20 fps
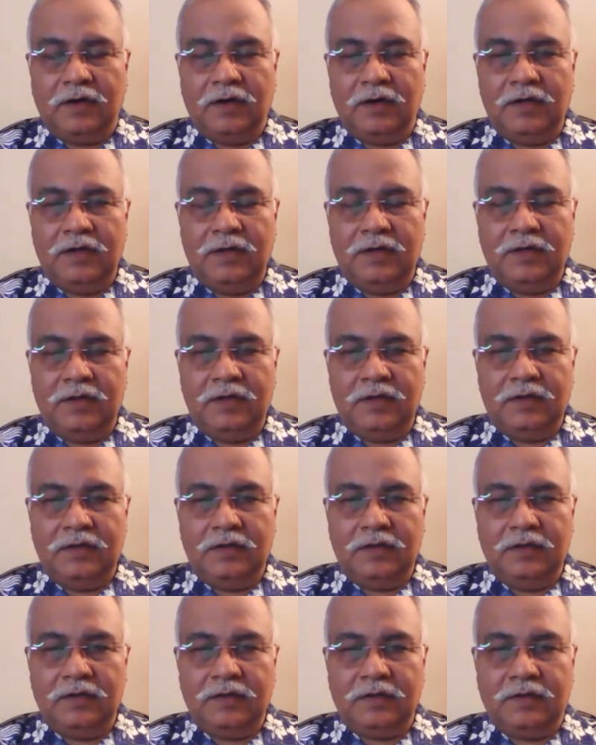I
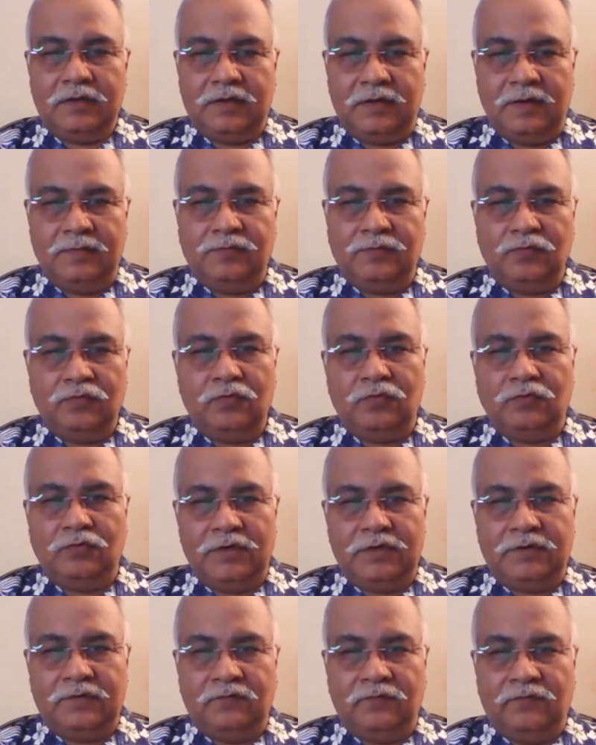came to know
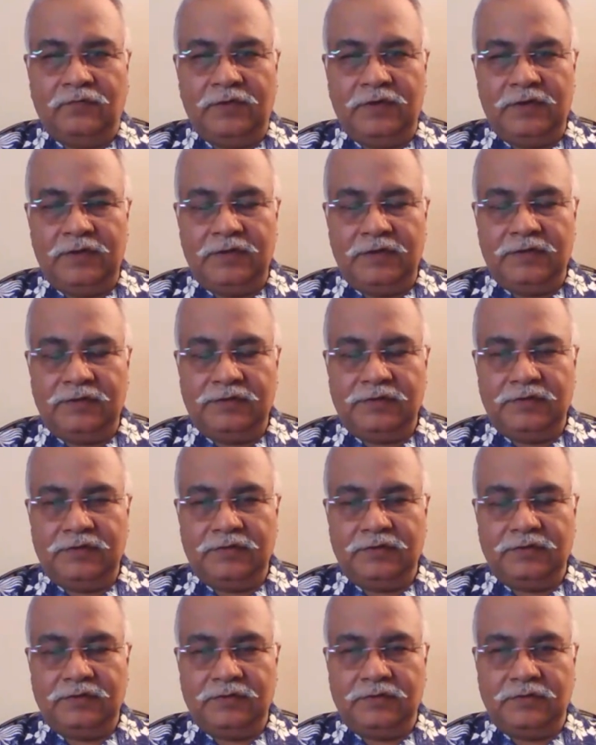that very
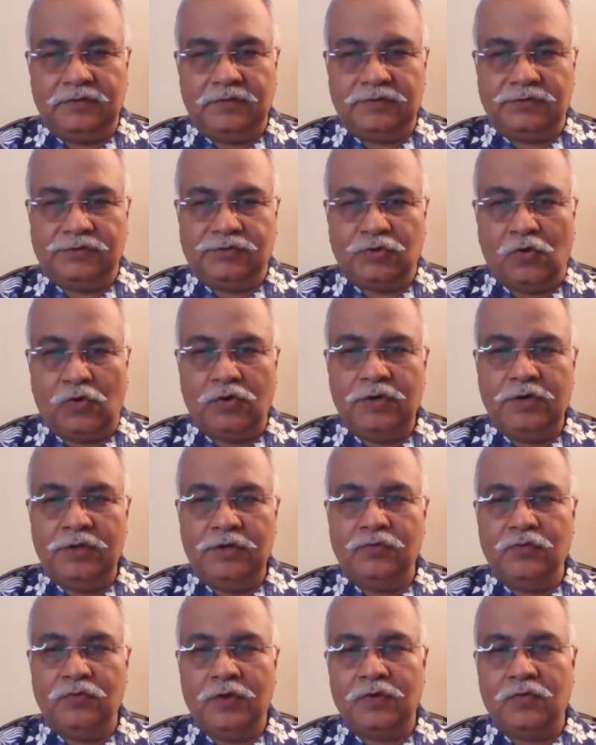shortly
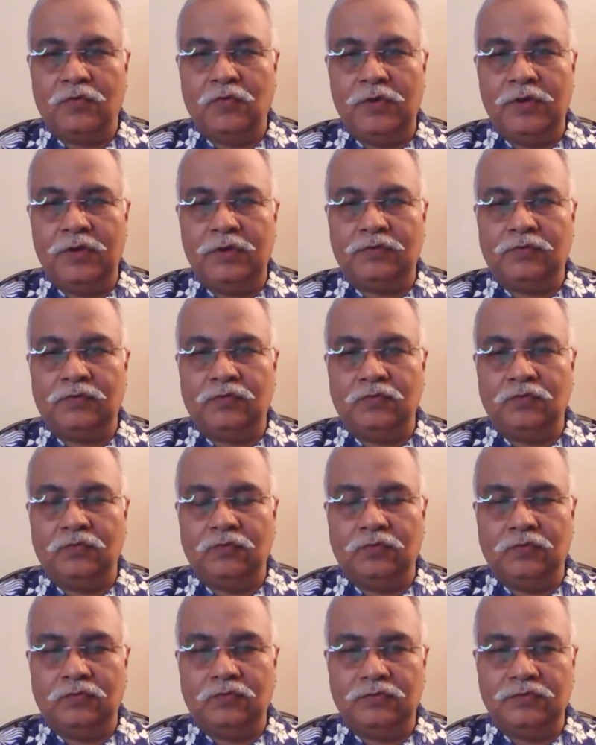you are going
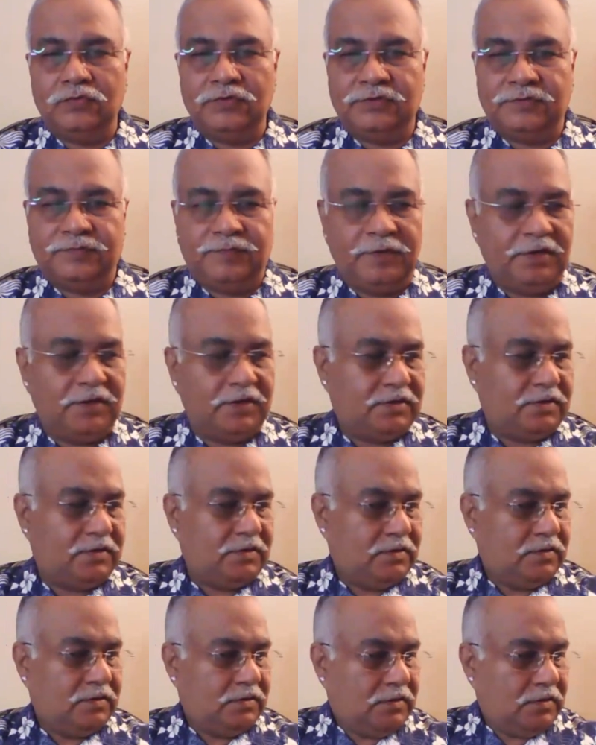to speak
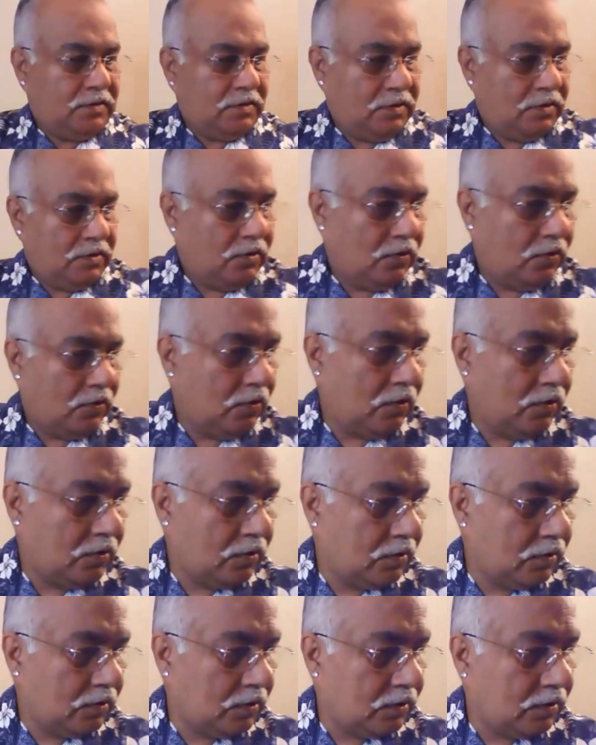
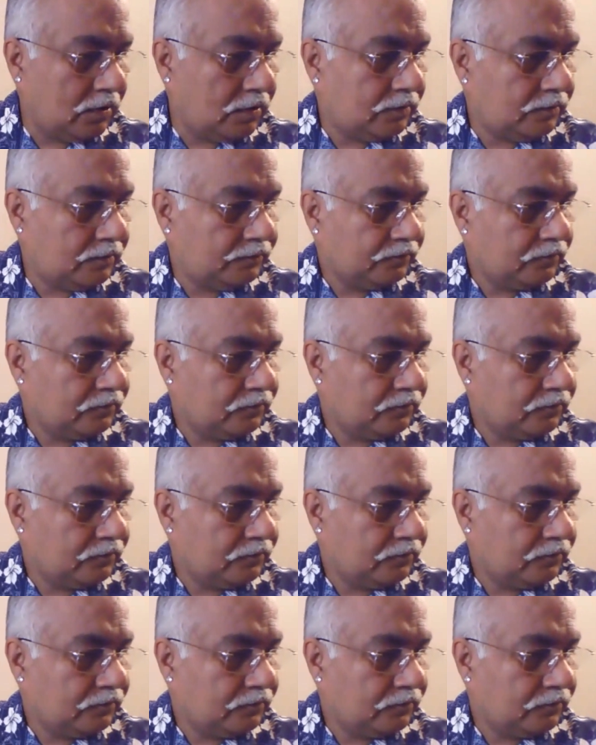on